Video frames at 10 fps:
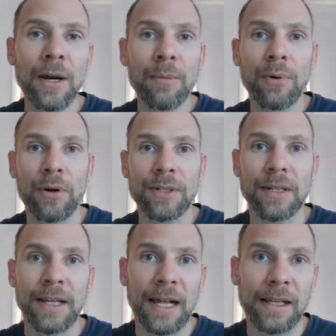
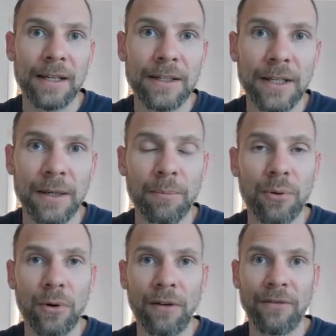personality
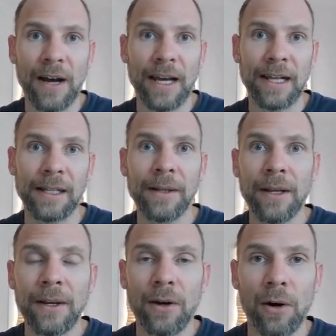profile
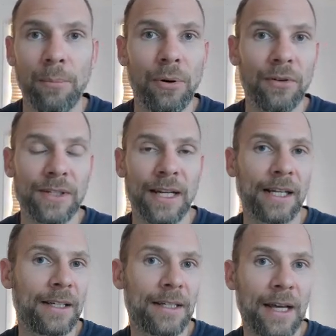or
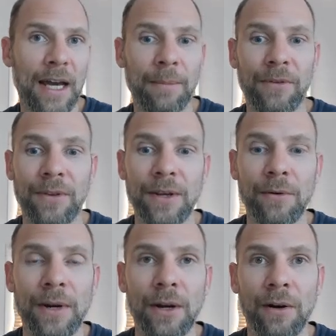personality type
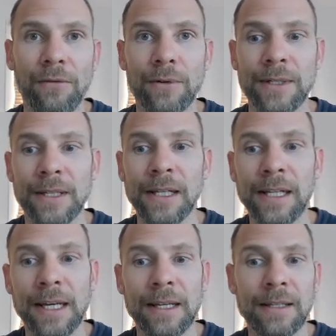theory of
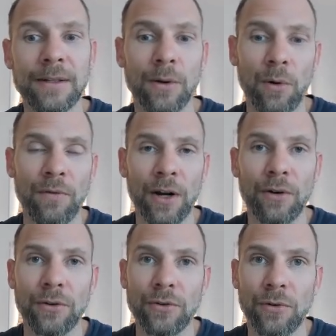resilients over
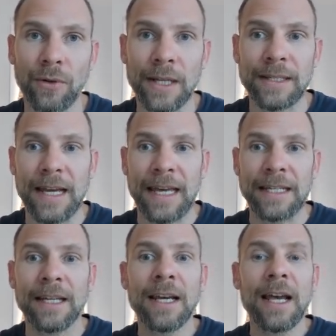controllers
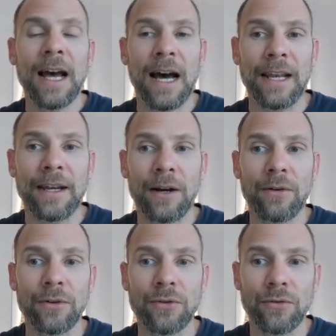and under
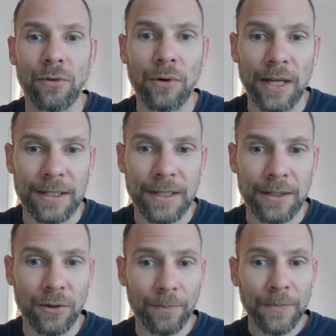controllers.
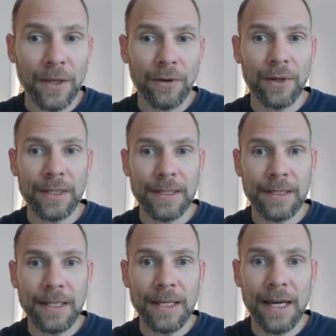And so you can
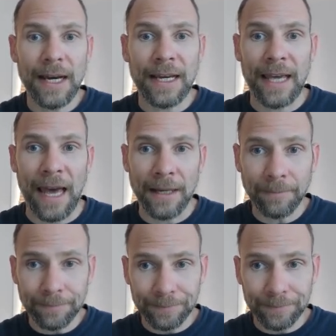see here again,